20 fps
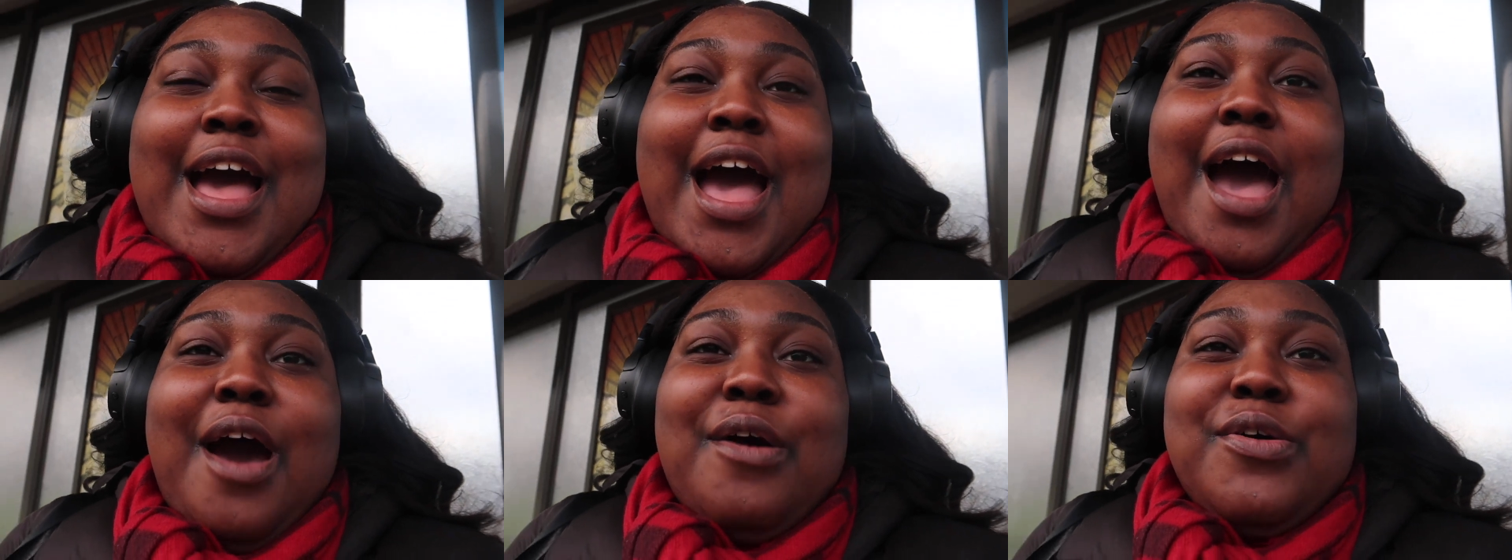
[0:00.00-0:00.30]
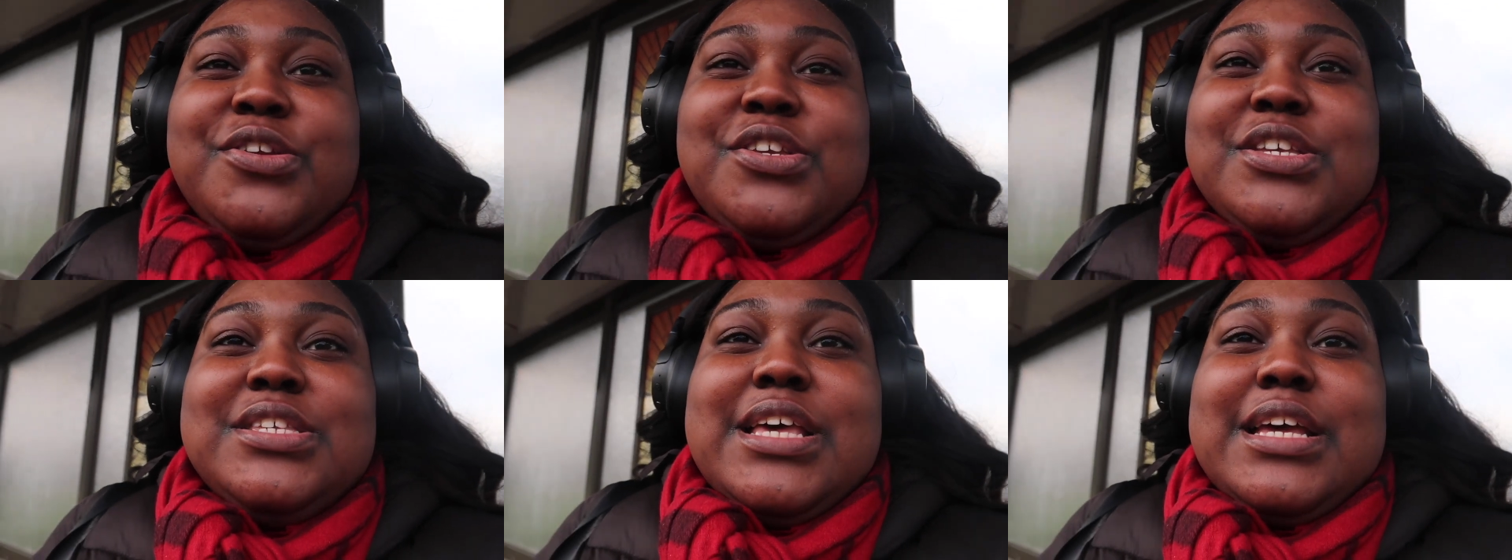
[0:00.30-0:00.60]
i
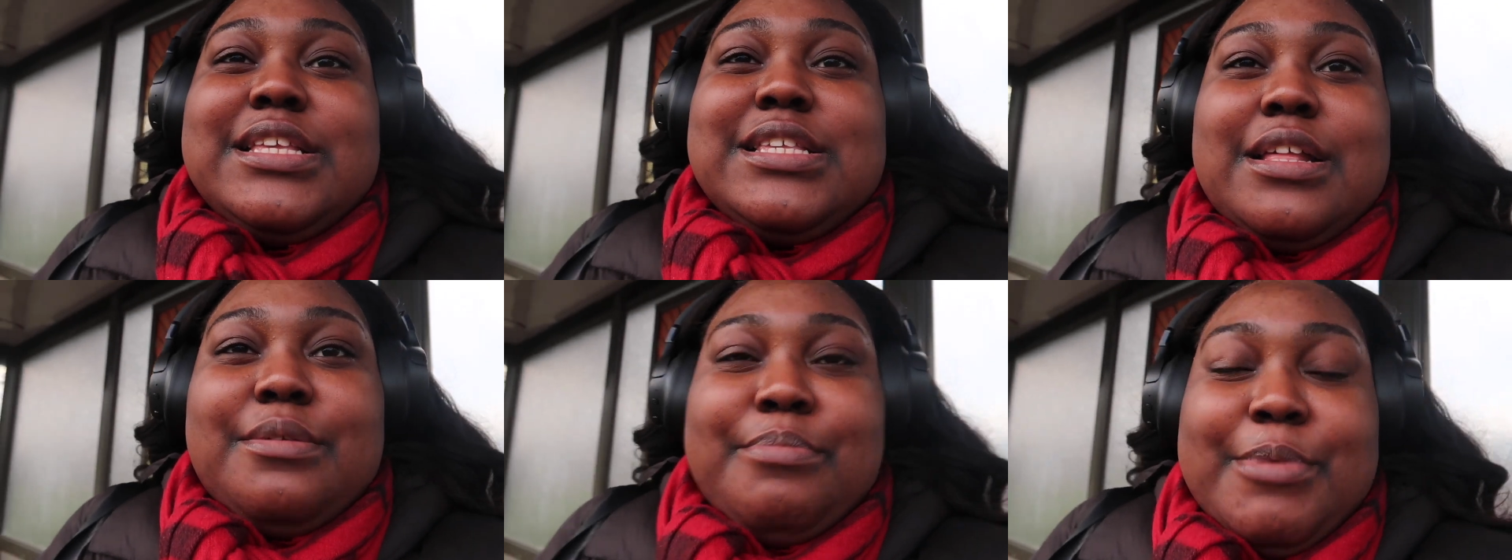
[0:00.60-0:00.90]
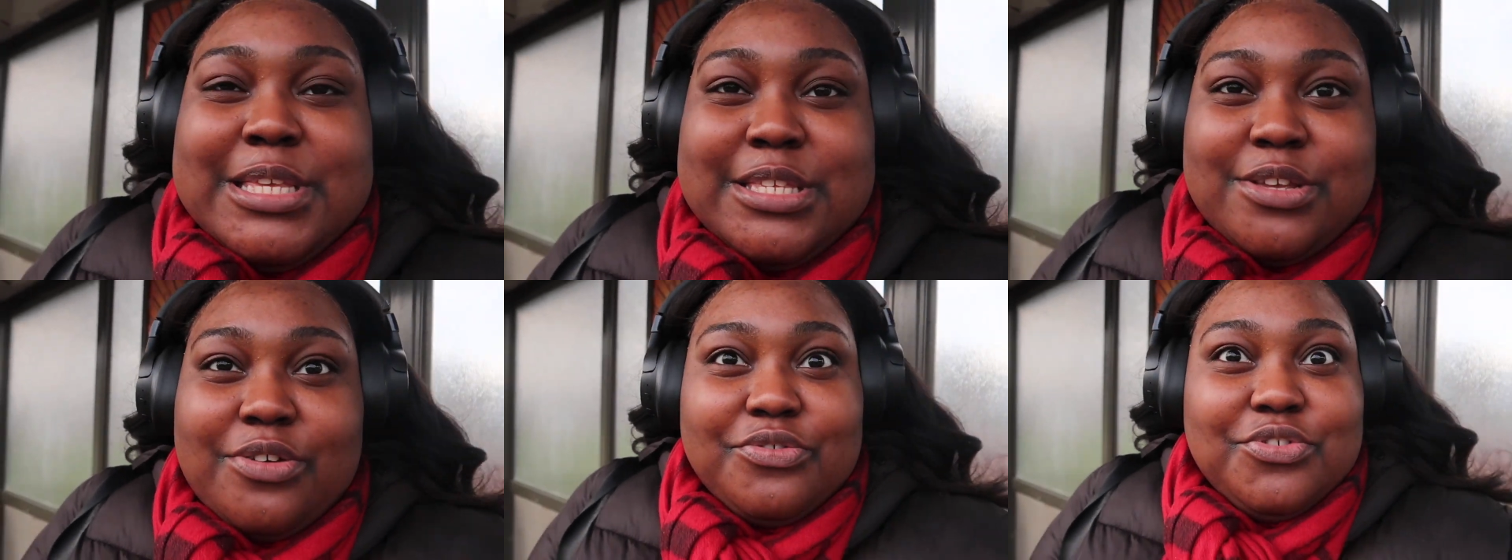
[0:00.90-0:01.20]
was just like telling
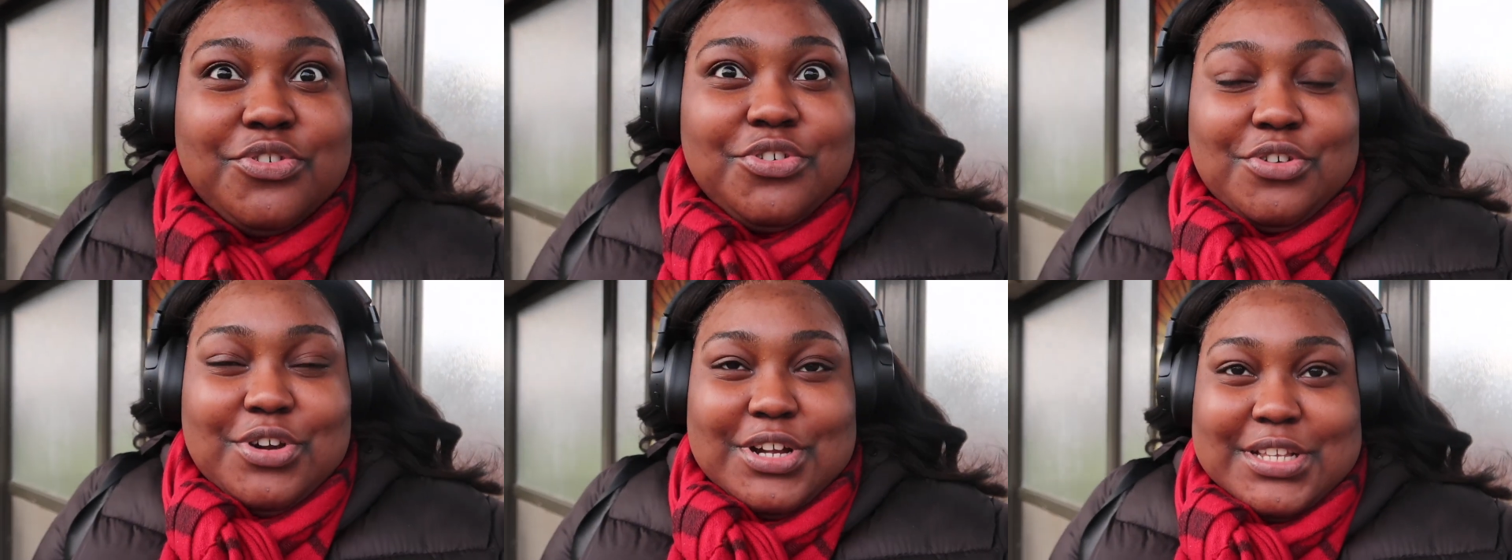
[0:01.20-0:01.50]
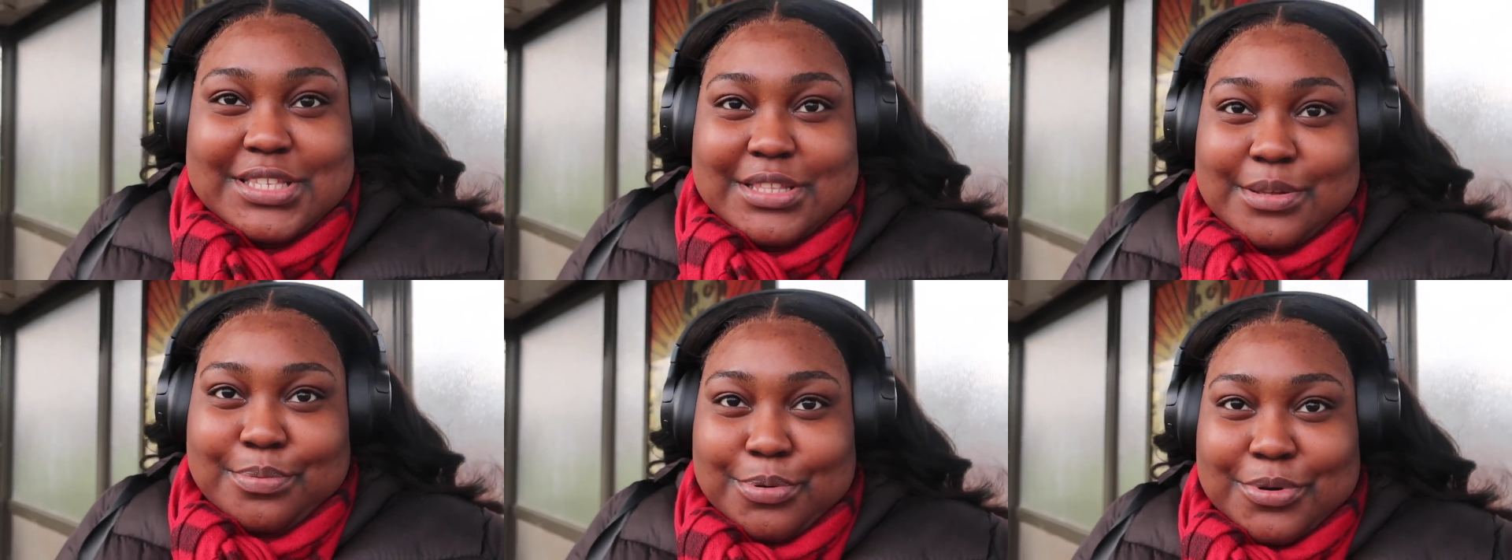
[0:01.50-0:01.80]
myself
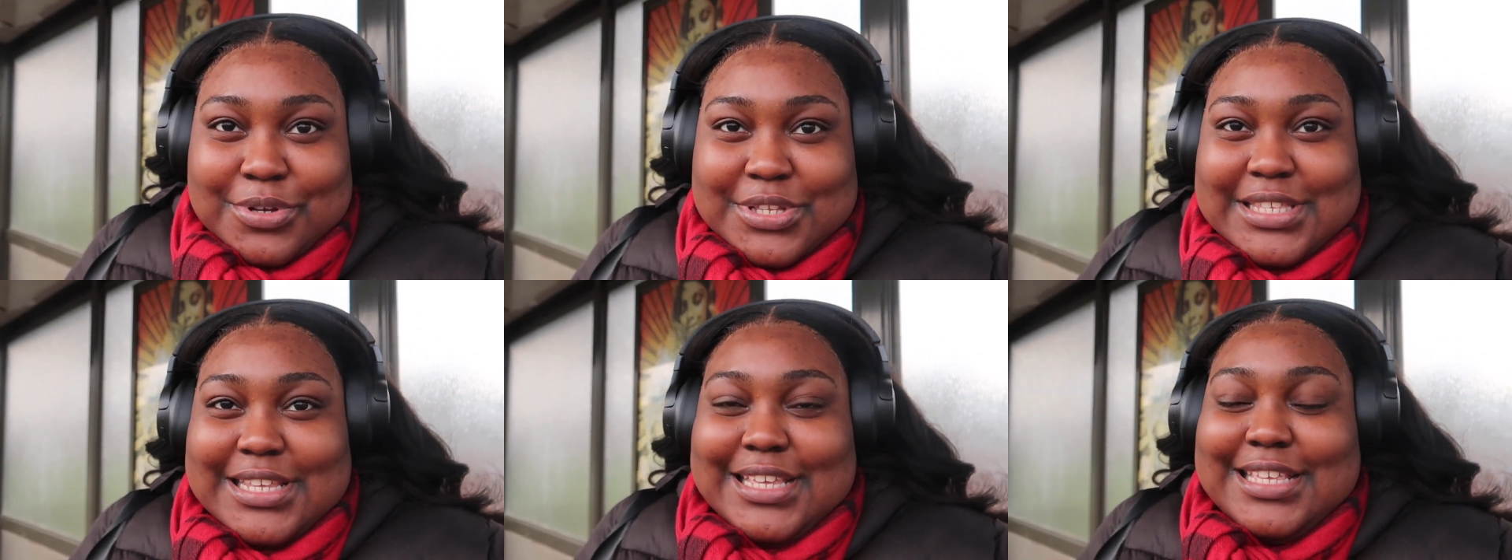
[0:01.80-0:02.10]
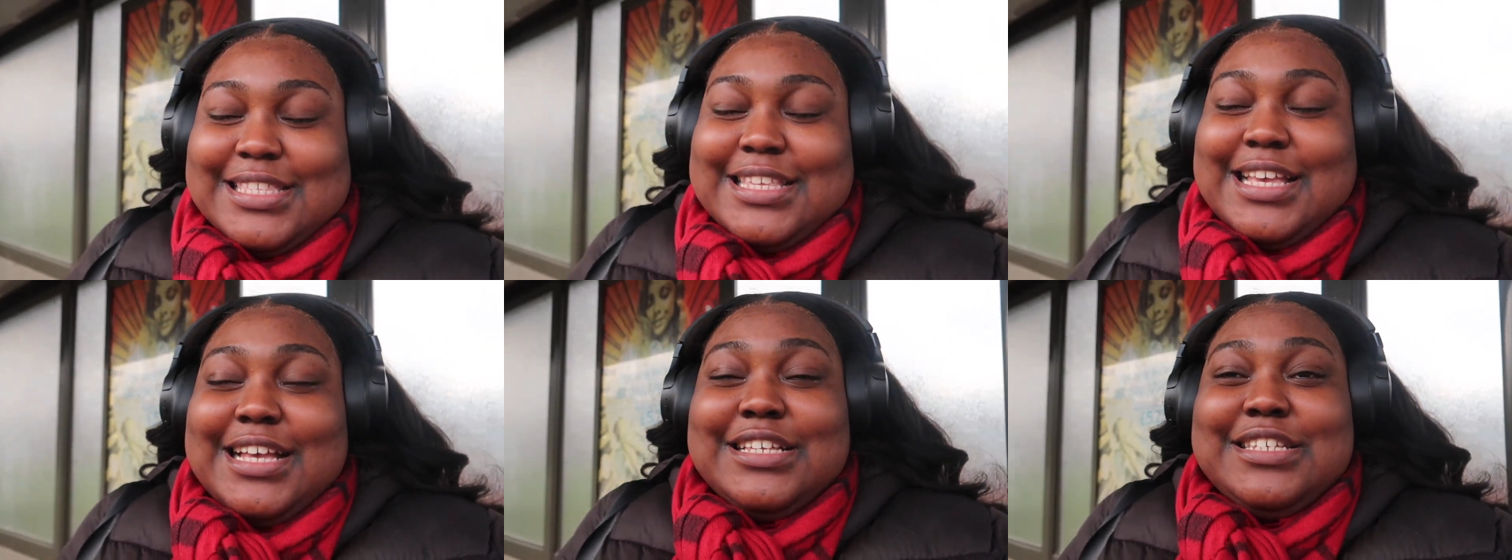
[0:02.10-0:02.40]
trust the
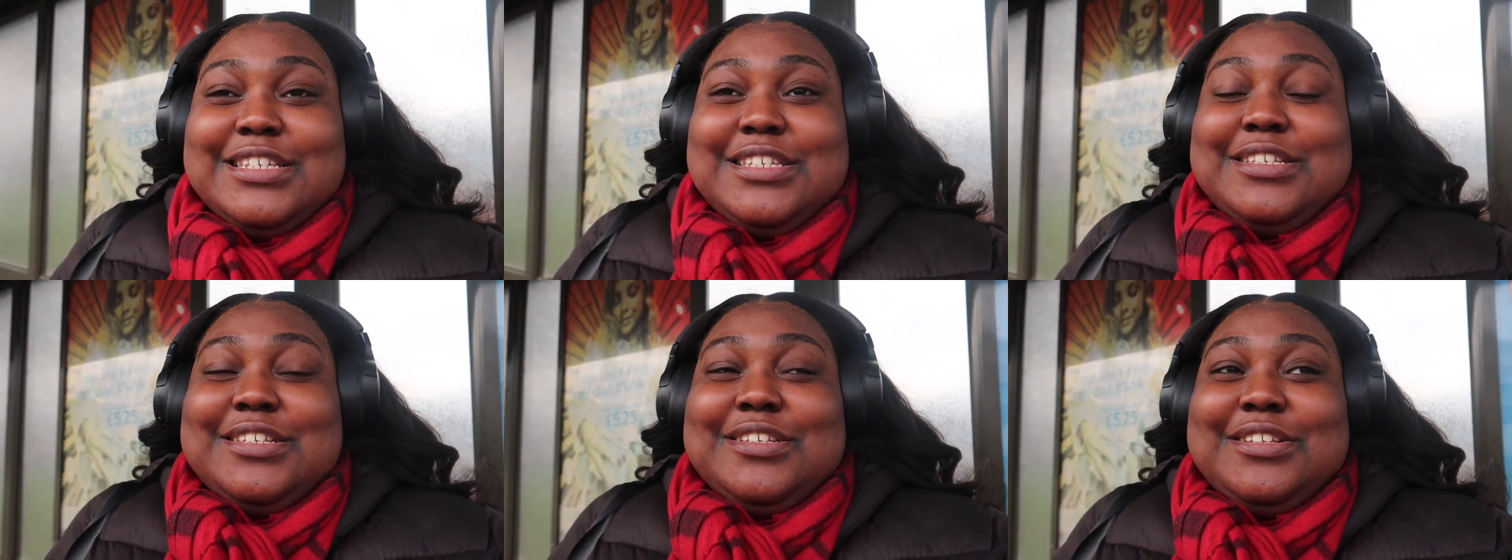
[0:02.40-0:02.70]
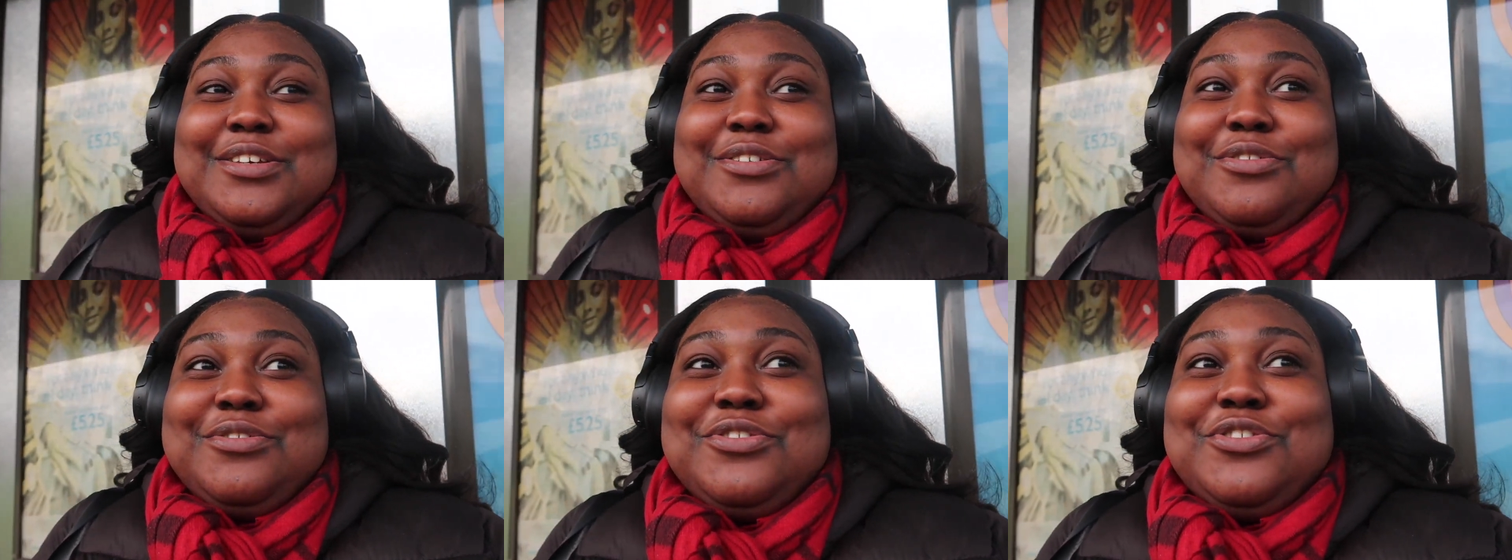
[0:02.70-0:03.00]
process and she did
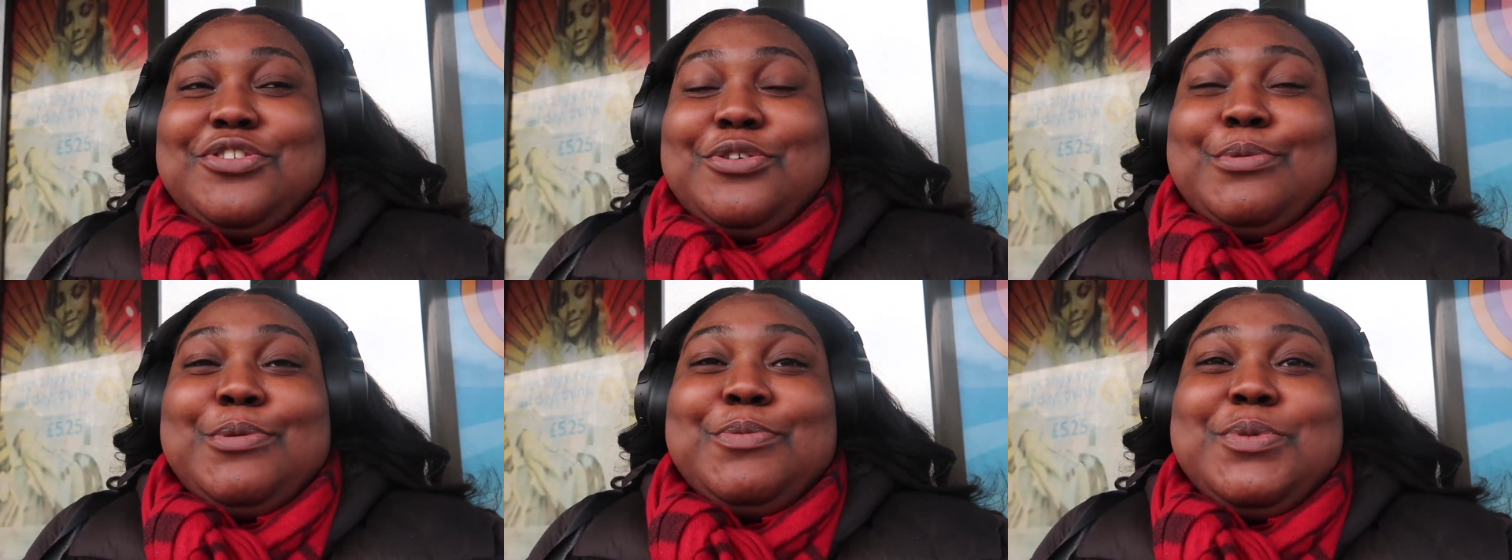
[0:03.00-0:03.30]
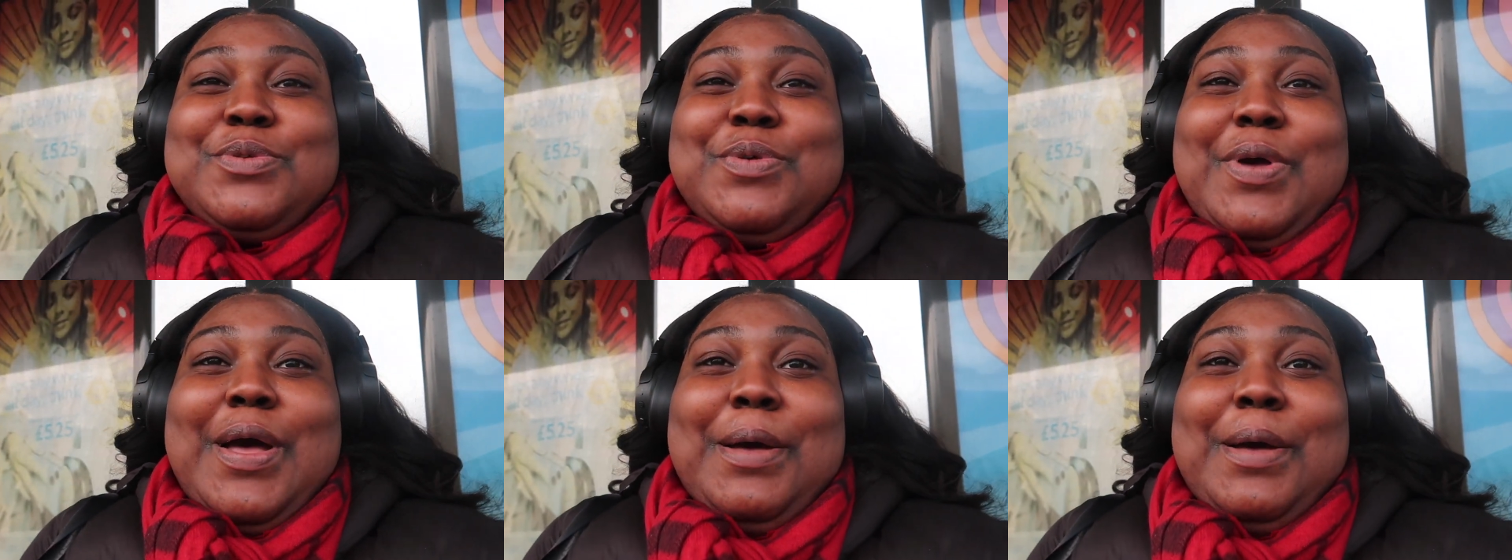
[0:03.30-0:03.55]
a good job i'm so